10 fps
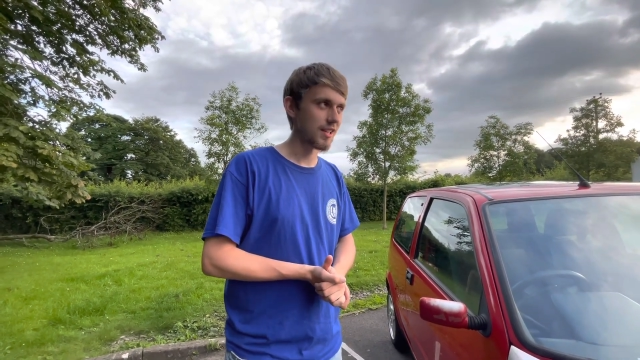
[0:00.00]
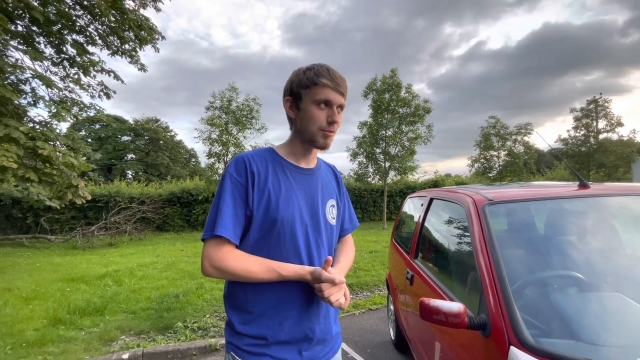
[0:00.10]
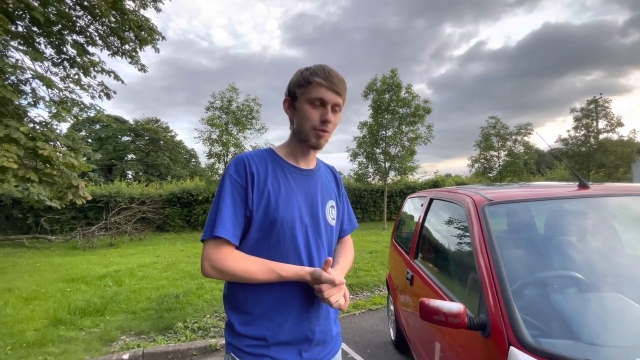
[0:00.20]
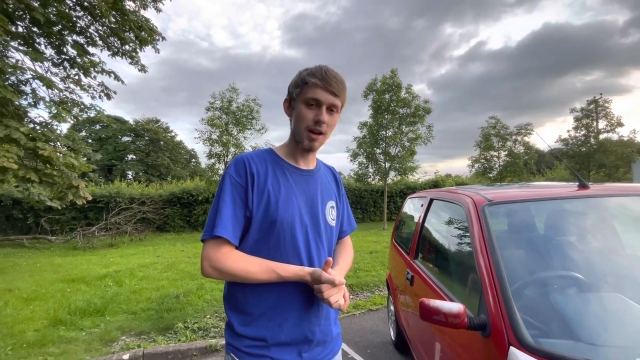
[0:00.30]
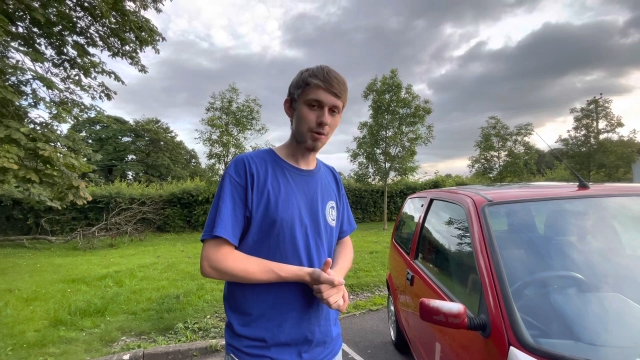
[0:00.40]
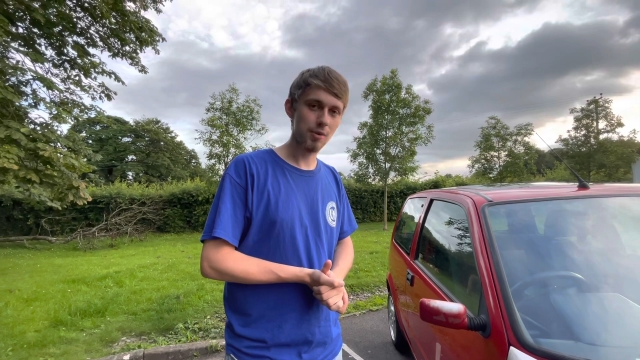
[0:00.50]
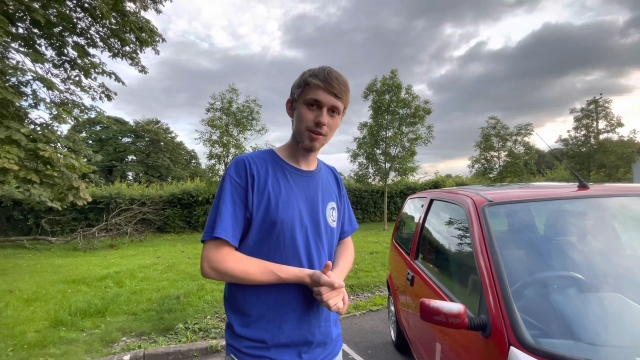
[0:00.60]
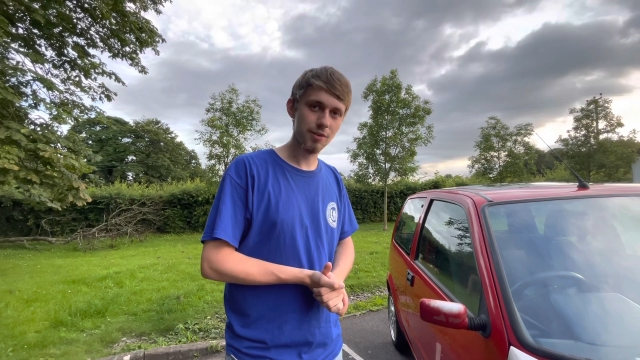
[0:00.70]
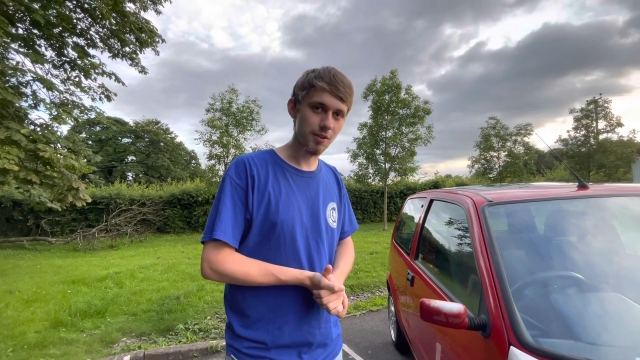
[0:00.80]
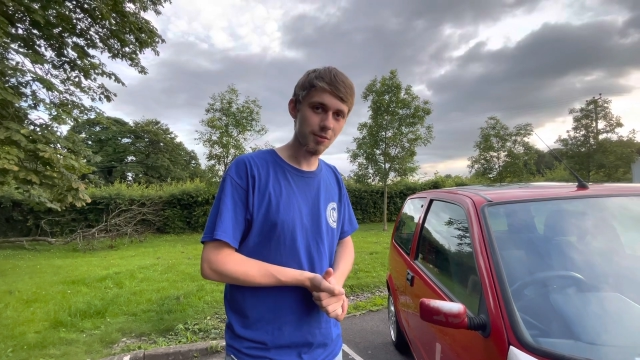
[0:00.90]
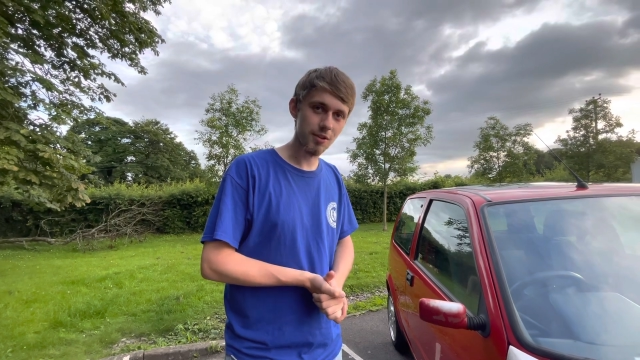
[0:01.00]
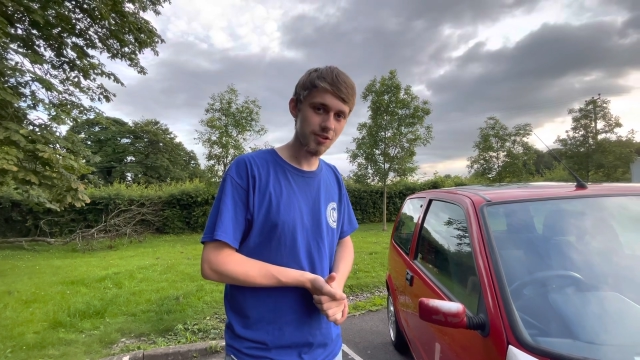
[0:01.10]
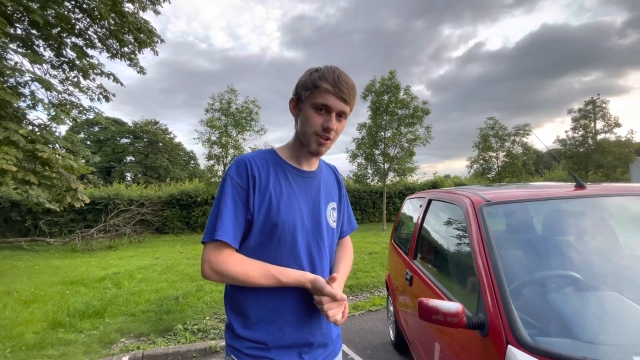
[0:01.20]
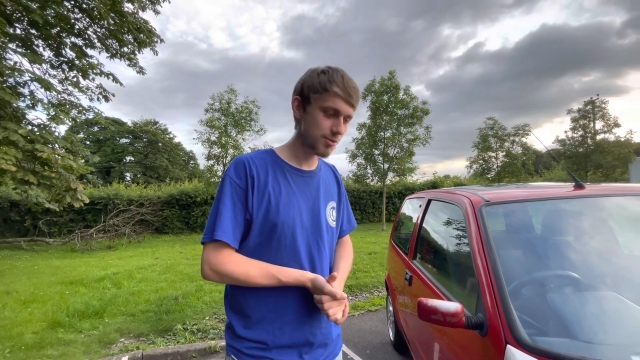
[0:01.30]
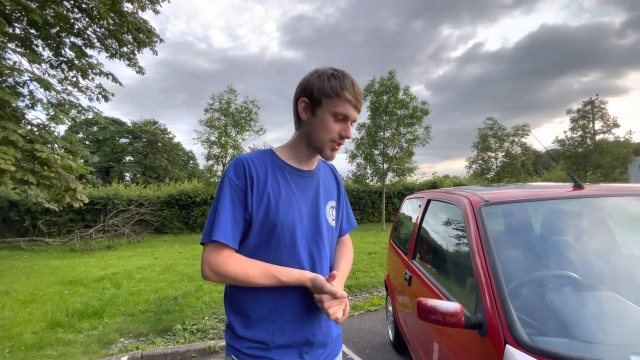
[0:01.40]
How are we ever going to find a
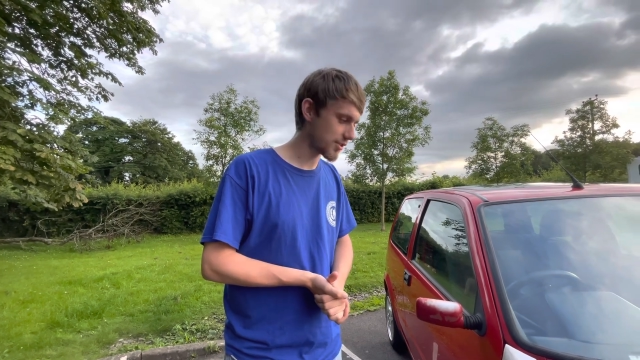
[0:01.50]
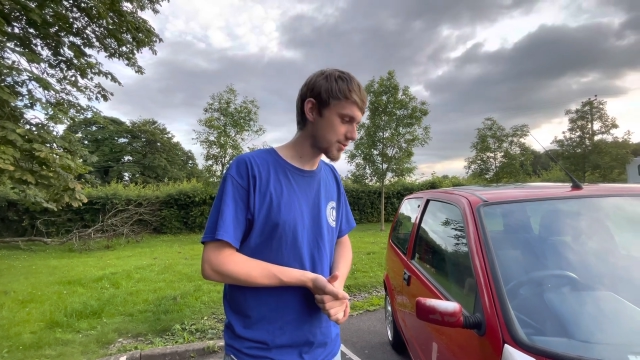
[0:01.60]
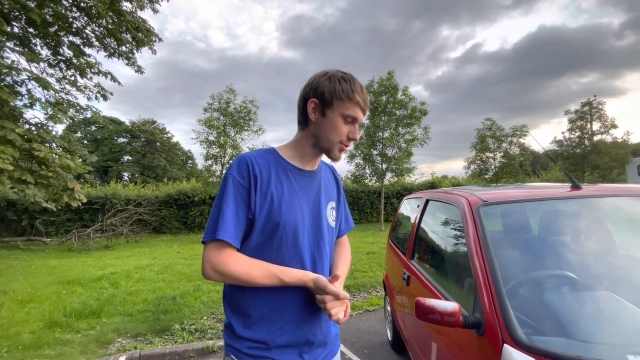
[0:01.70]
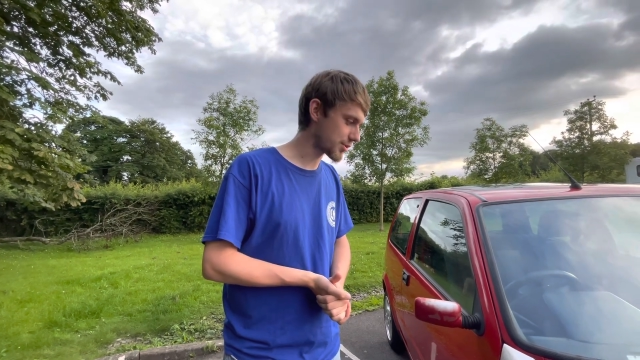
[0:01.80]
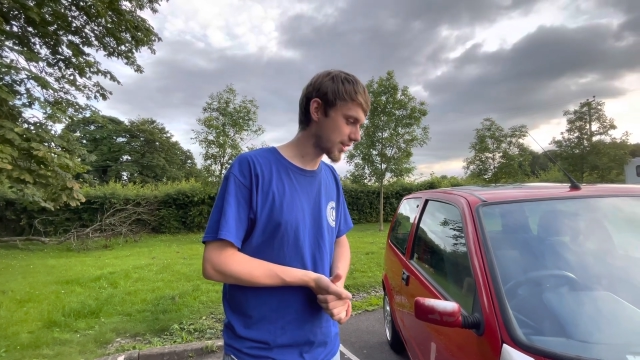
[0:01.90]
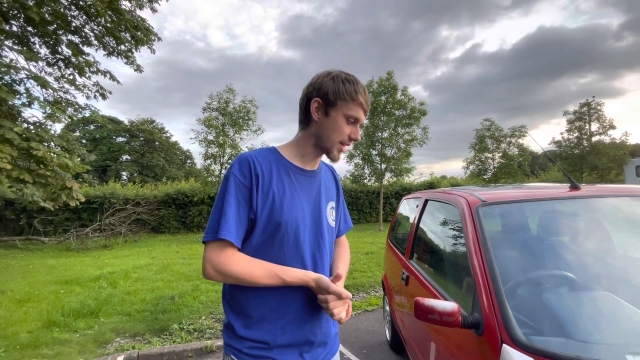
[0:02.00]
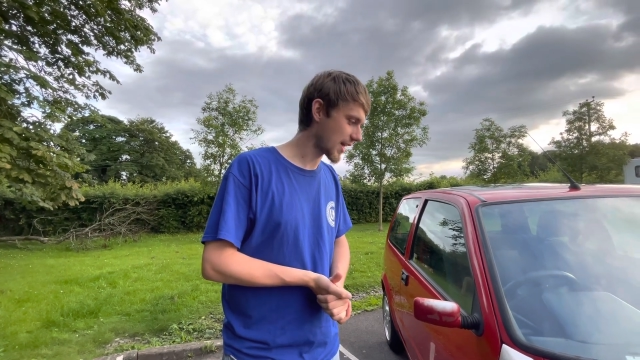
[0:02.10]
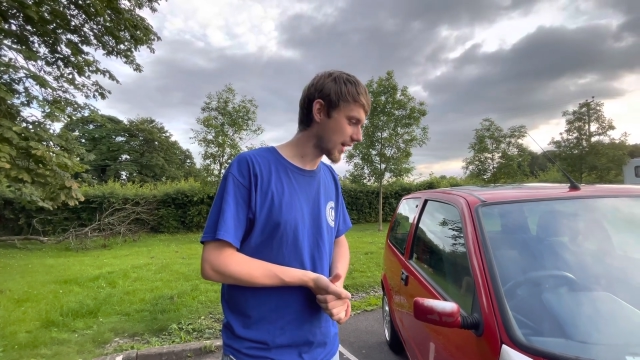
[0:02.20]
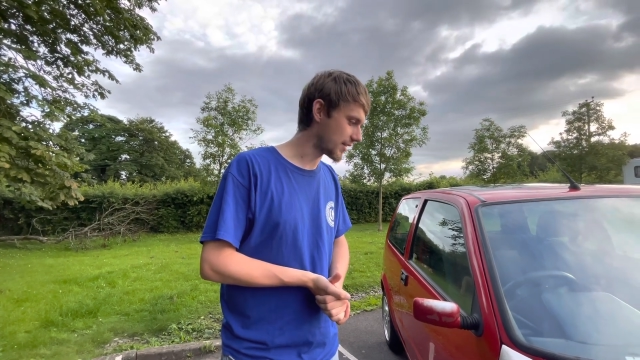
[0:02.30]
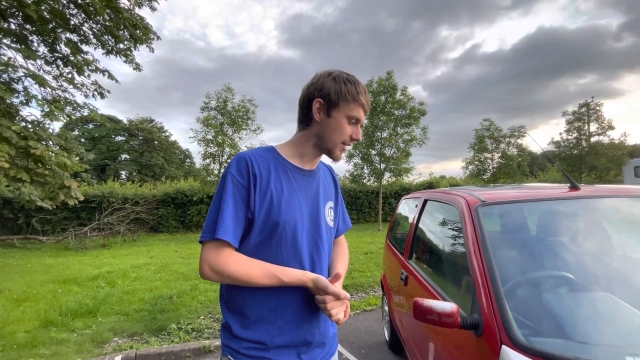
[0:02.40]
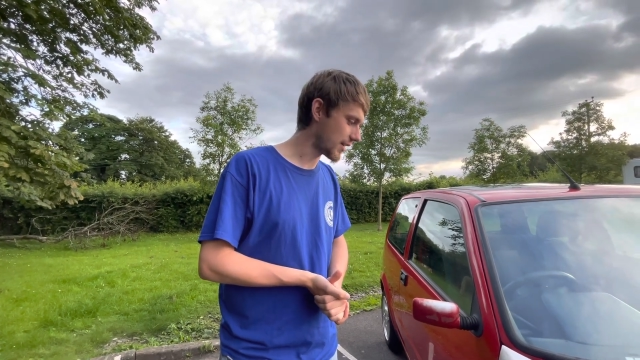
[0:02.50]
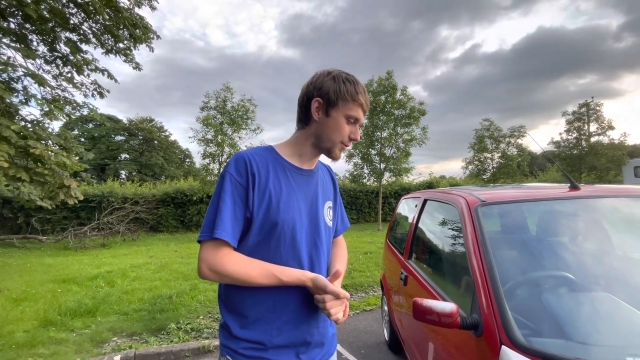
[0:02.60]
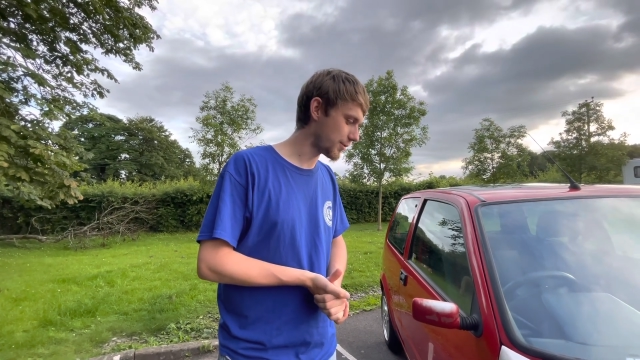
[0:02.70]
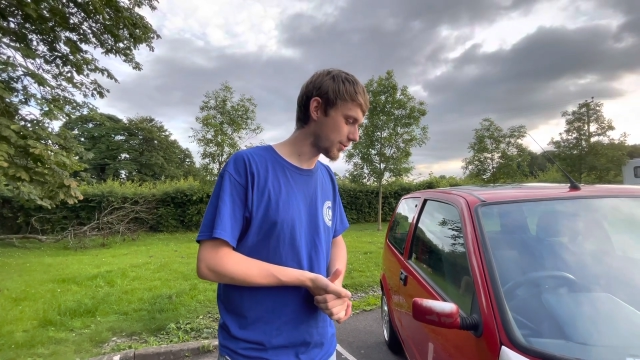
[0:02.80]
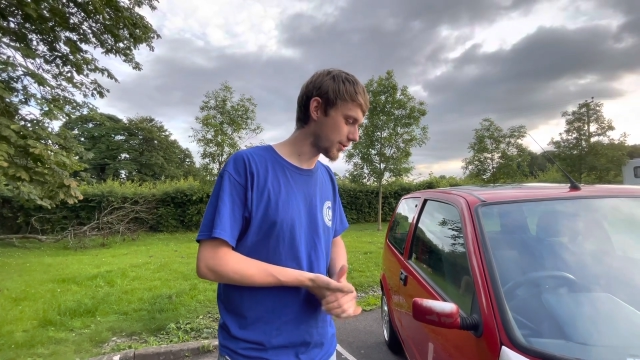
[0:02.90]
Cinquecento Sporting again
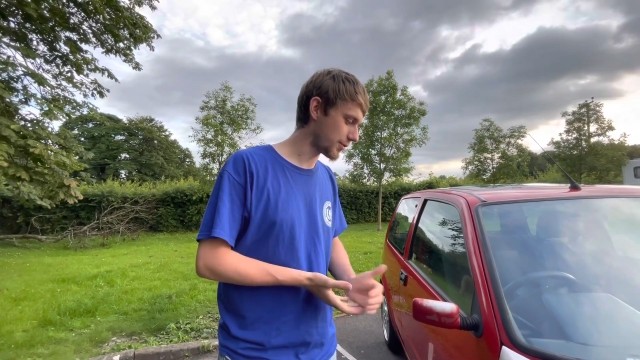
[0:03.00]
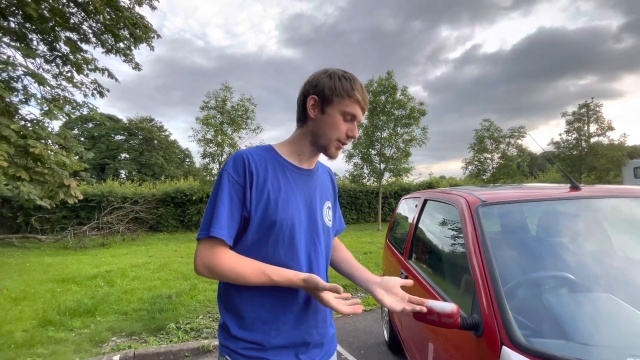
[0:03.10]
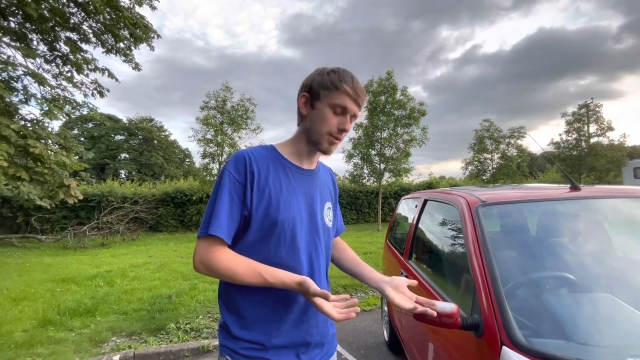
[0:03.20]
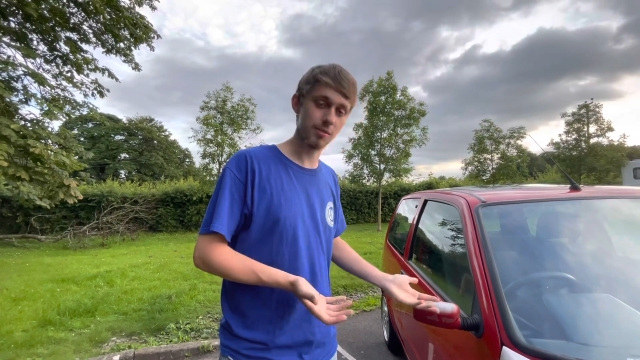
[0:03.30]
if we want to find one?